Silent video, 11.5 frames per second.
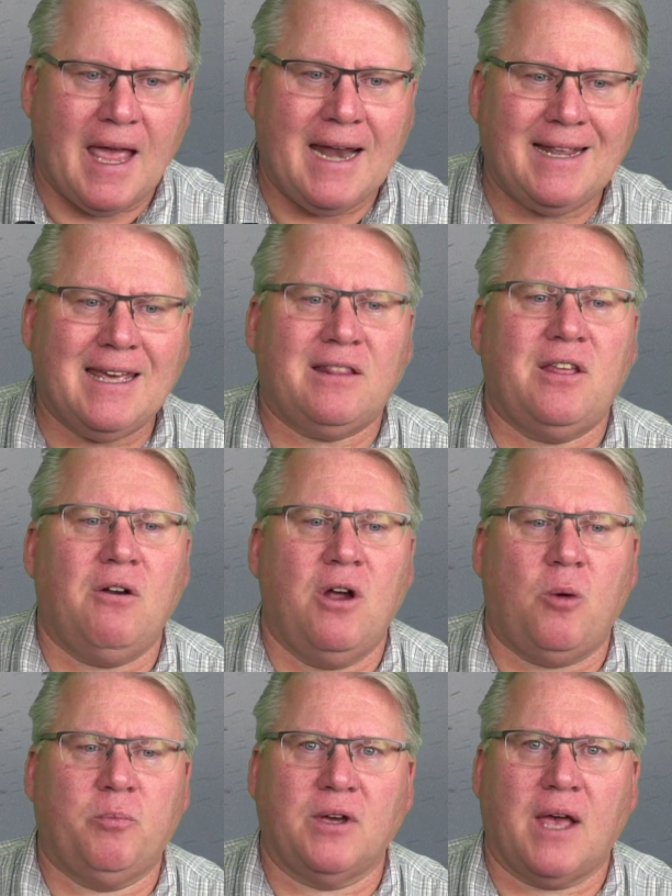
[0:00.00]
and get their
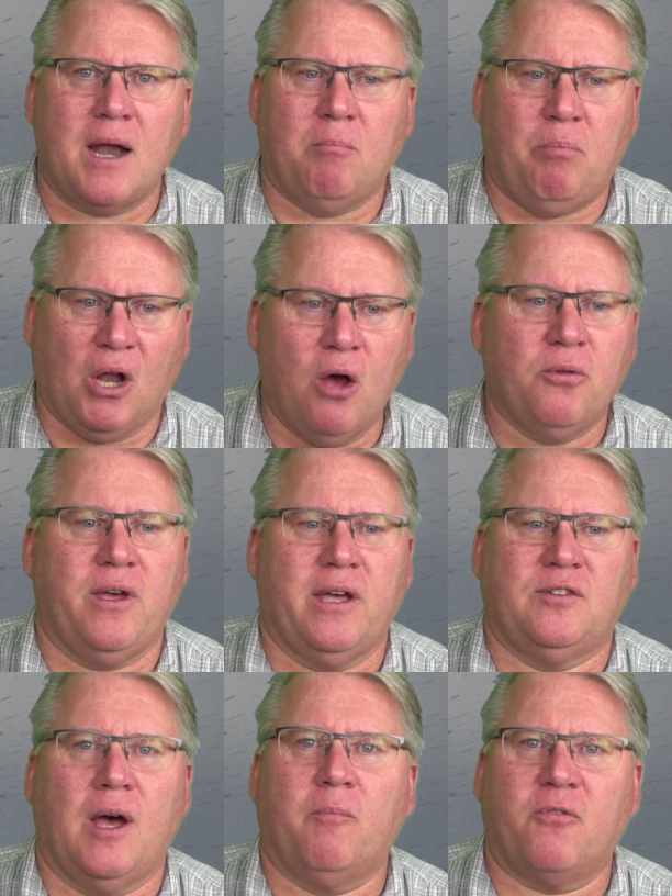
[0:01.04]
help to kind of blow
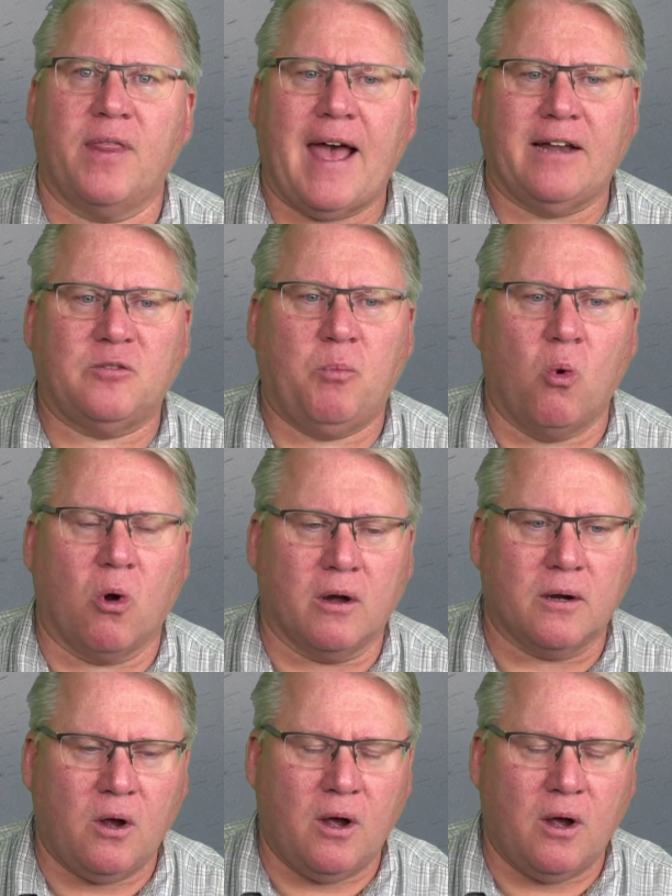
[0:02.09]
things up for that sport.